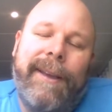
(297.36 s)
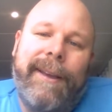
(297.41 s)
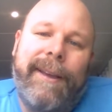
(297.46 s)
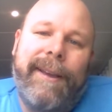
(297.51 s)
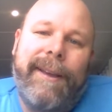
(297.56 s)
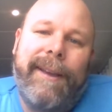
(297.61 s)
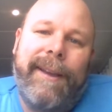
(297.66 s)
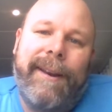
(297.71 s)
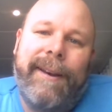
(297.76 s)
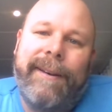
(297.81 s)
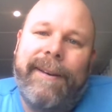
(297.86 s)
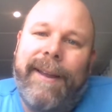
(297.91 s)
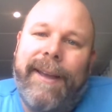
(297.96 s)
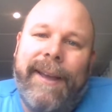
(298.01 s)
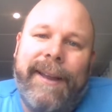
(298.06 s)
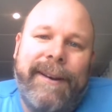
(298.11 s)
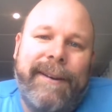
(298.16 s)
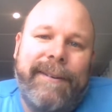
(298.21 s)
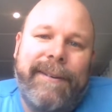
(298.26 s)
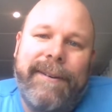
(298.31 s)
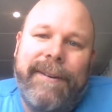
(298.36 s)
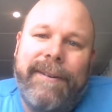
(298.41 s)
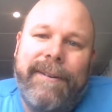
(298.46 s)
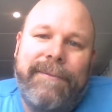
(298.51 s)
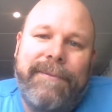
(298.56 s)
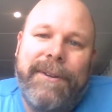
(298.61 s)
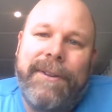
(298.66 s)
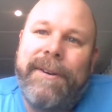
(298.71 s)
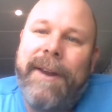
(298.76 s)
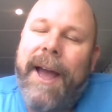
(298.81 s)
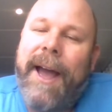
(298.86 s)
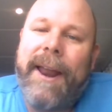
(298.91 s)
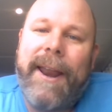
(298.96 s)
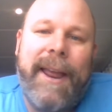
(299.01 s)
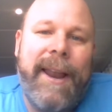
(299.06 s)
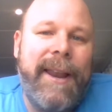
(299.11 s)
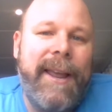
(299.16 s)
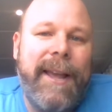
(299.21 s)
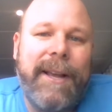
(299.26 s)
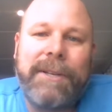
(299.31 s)
And without
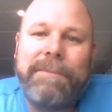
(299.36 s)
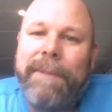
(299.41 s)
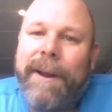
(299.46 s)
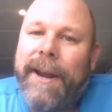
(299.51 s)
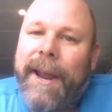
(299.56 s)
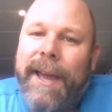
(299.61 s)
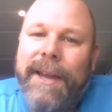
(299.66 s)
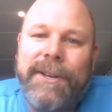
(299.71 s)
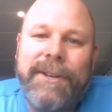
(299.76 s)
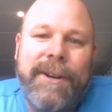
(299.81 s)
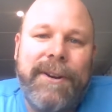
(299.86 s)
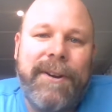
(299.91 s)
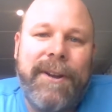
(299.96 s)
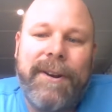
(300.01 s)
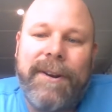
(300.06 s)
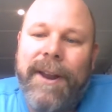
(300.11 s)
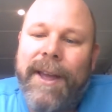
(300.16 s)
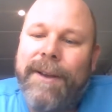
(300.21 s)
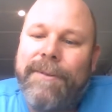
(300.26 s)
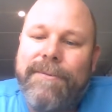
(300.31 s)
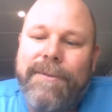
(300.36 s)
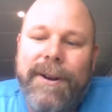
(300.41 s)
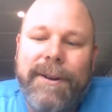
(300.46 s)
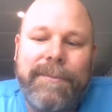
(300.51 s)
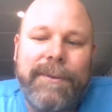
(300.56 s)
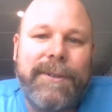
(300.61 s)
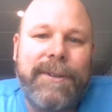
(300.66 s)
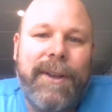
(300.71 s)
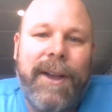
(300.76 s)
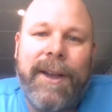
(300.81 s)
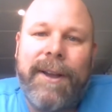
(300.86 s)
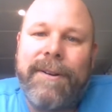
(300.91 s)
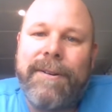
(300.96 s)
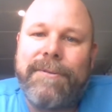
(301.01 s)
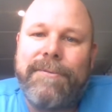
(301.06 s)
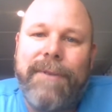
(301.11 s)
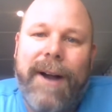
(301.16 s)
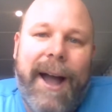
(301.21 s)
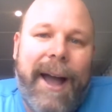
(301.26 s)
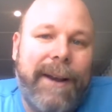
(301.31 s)
any explanation, not knowing what was going
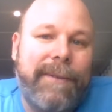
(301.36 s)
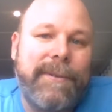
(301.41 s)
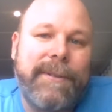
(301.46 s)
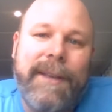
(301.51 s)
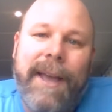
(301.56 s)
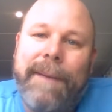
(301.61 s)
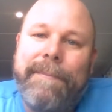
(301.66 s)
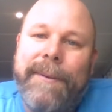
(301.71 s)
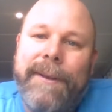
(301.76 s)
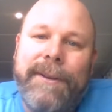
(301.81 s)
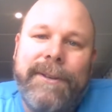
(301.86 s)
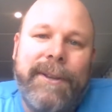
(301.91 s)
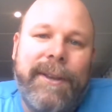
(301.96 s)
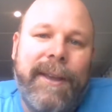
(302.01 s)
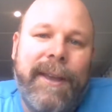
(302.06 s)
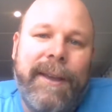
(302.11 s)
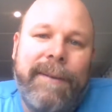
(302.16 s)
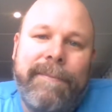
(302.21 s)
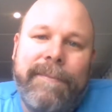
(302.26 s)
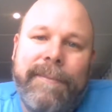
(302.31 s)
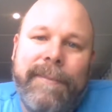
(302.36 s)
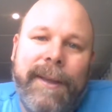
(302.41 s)
on, why it was happening to him,